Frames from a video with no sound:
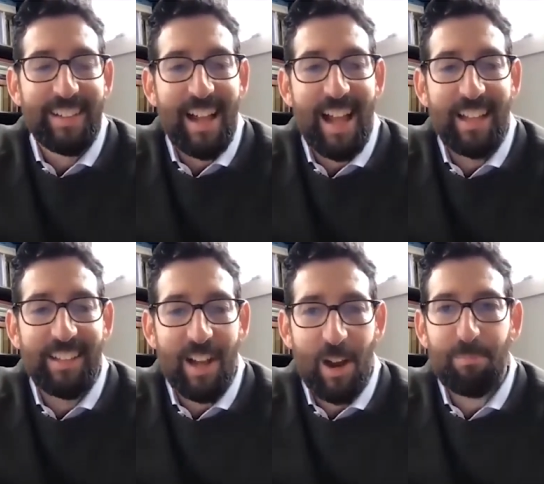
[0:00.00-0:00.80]

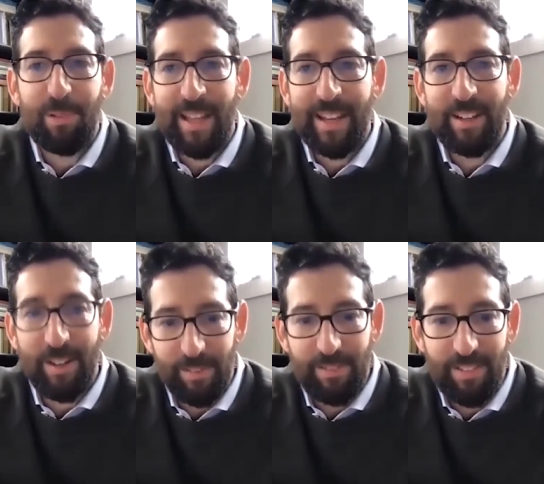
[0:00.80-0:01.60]
and our planet
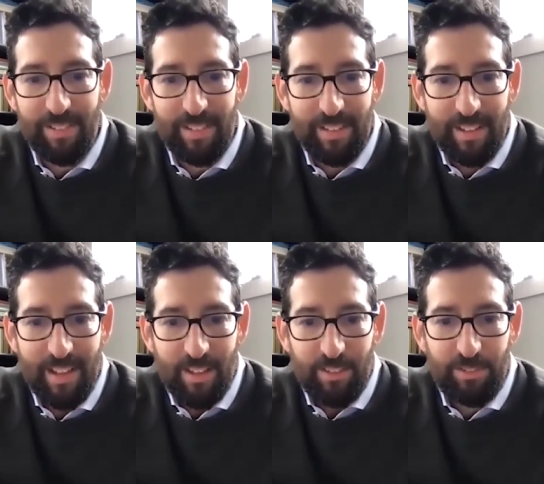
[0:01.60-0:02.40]
Earth.
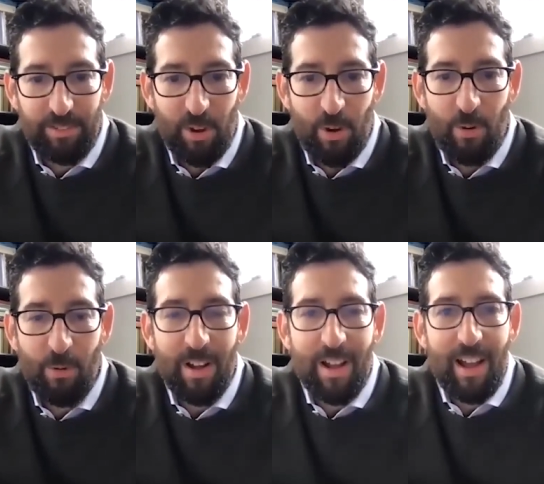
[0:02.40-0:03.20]
So